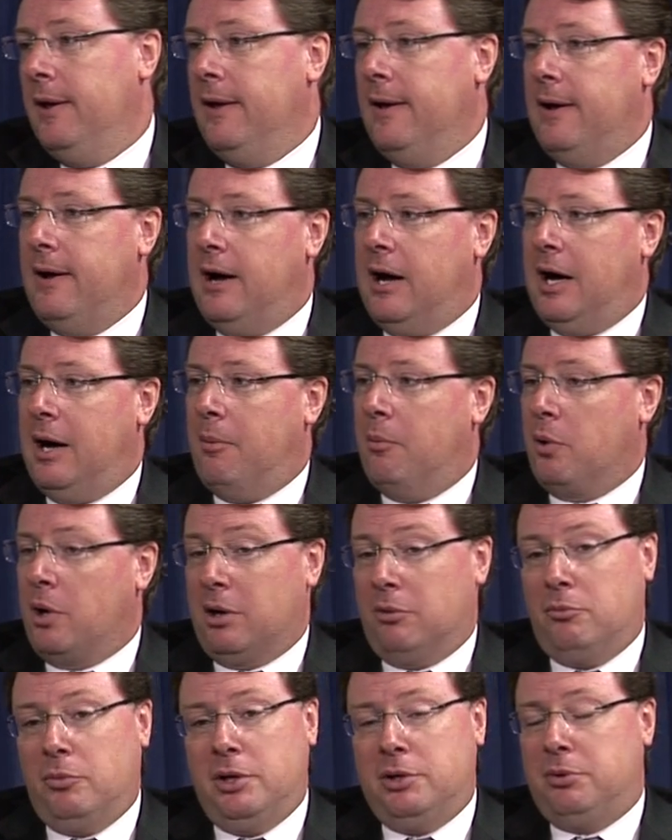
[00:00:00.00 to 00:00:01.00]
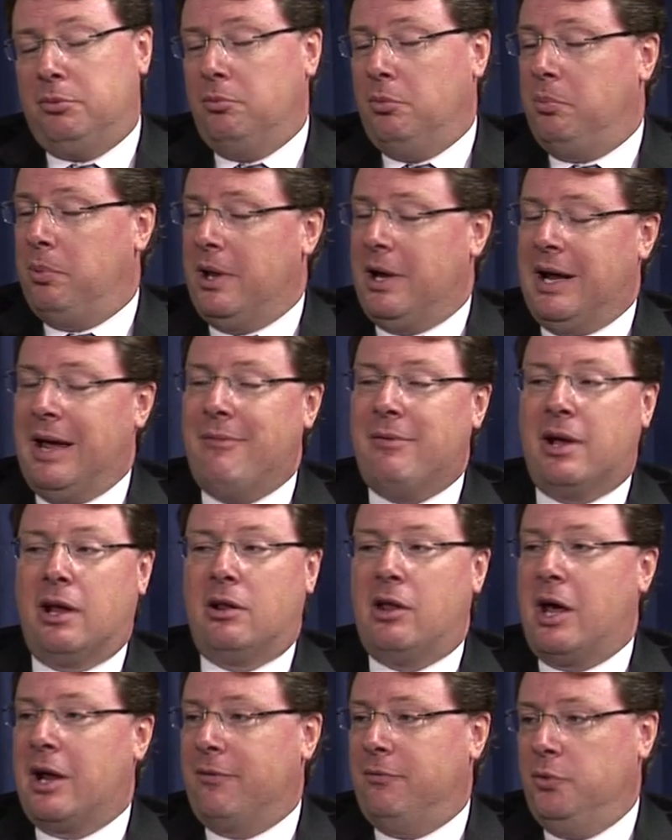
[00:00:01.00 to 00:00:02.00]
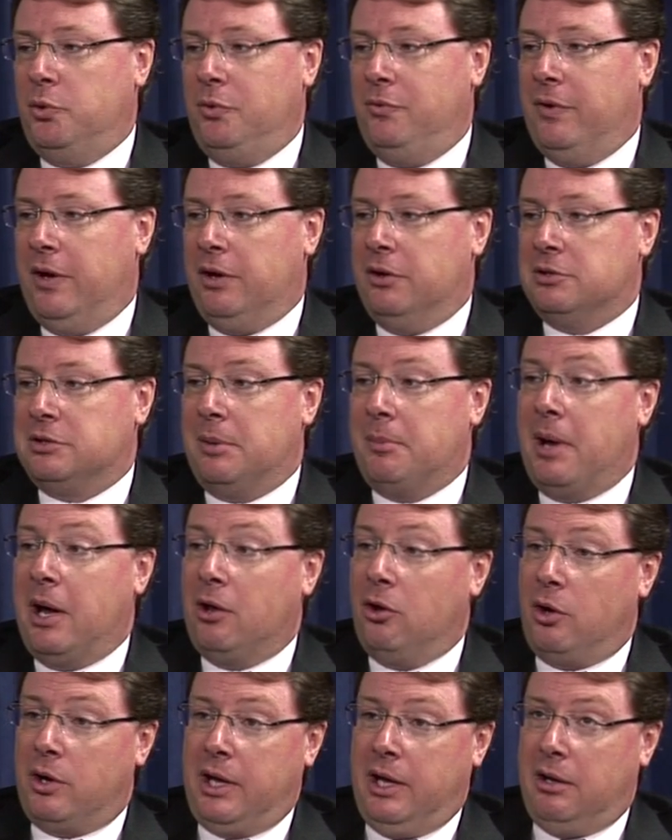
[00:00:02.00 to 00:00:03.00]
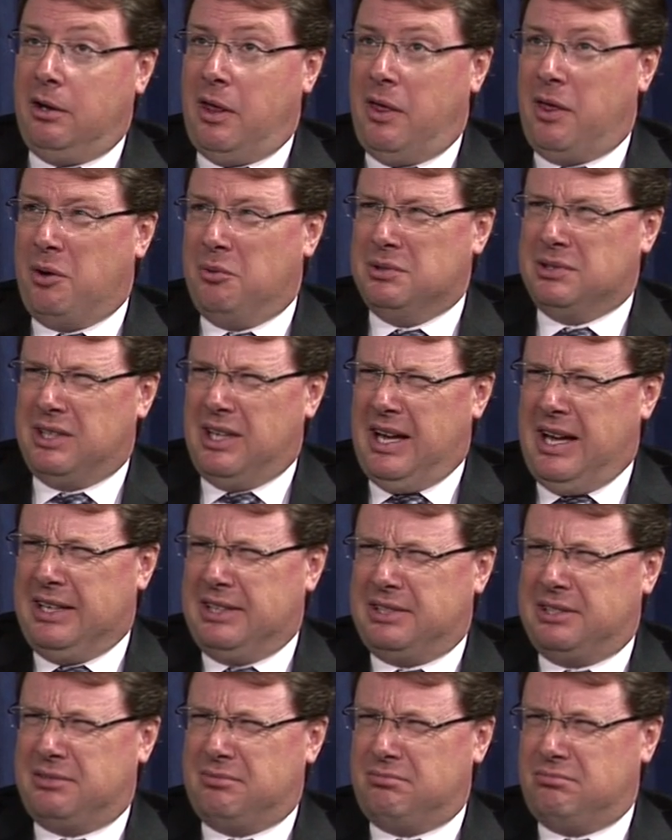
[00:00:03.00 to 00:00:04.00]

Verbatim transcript: Yeah, we plan on having a lot of food vendors. I mean, I look at, I think it was last